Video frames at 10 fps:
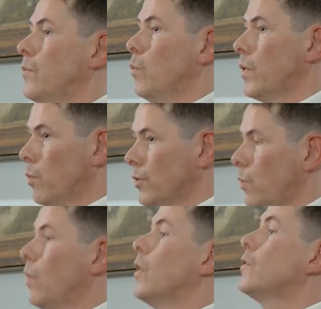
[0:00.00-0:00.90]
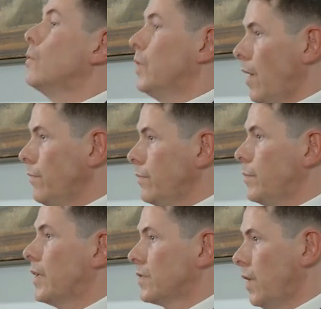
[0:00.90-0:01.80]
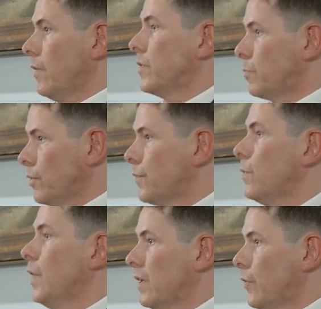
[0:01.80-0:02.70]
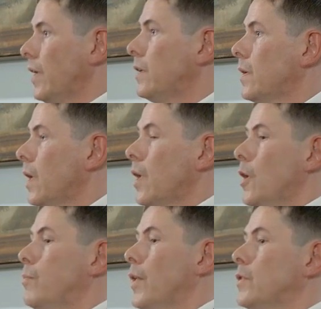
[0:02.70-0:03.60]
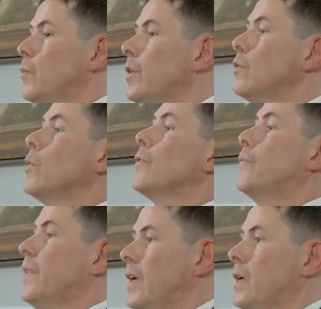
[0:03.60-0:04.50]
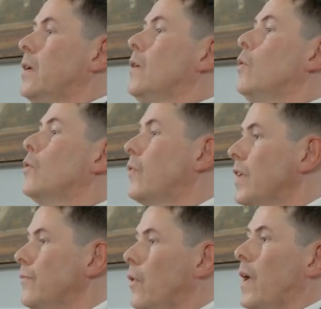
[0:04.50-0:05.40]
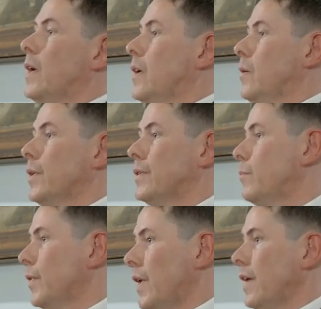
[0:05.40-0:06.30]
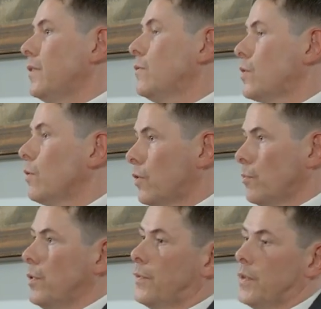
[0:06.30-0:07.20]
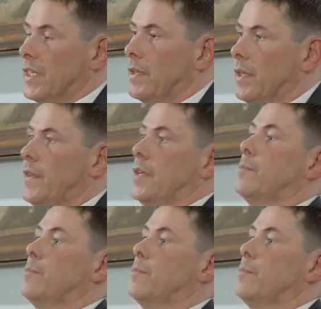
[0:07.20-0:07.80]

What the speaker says: we want to hold on to love because love is beautiful and great, but we don't want fear or grief or anger. But as you show so beautifully in that